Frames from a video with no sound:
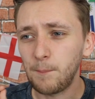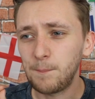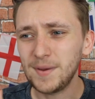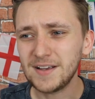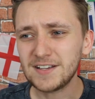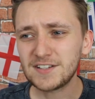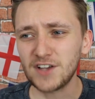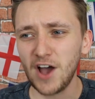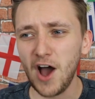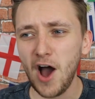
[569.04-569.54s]

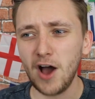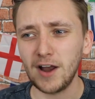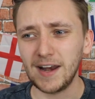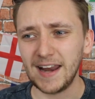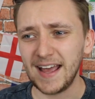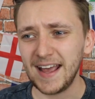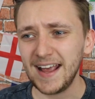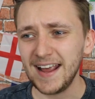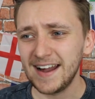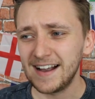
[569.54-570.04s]

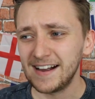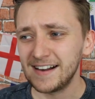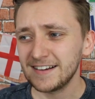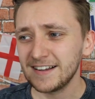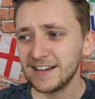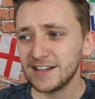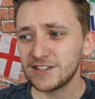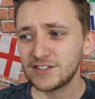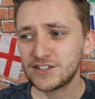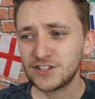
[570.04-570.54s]
bizarrely,
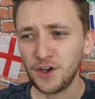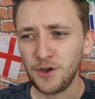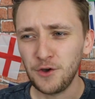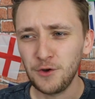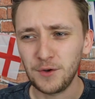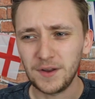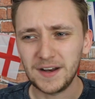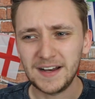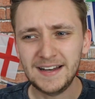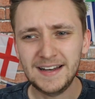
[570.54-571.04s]

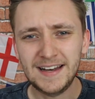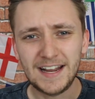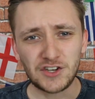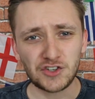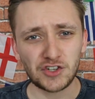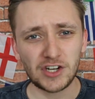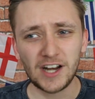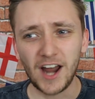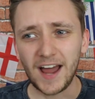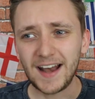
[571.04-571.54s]
to
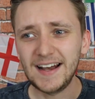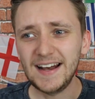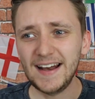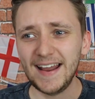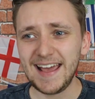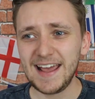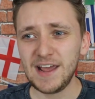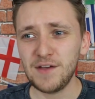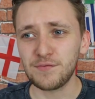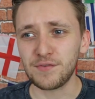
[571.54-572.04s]
literally
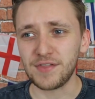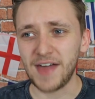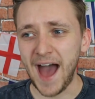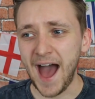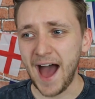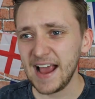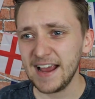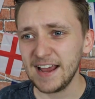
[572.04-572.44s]
leave that.